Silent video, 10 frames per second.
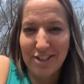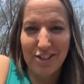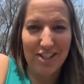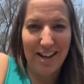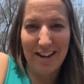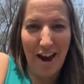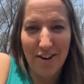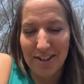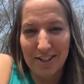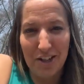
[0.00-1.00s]
Just getting
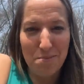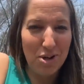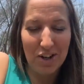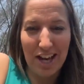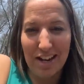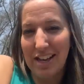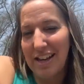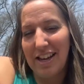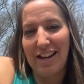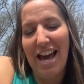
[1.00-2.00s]
out and
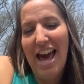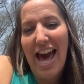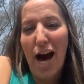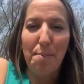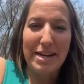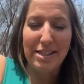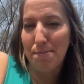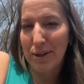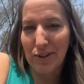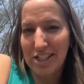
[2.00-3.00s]
communicating and helping to
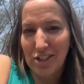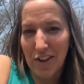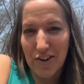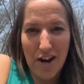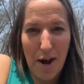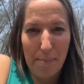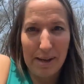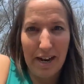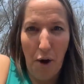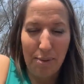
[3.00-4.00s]
build each other up
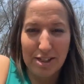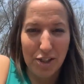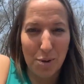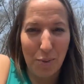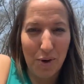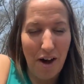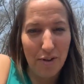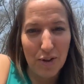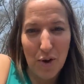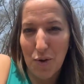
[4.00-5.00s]
and helping to support
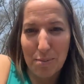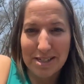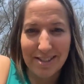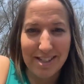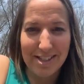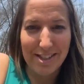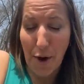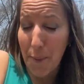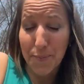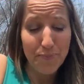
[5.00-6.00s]
other local businesses.
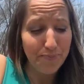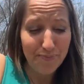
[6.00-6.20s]
So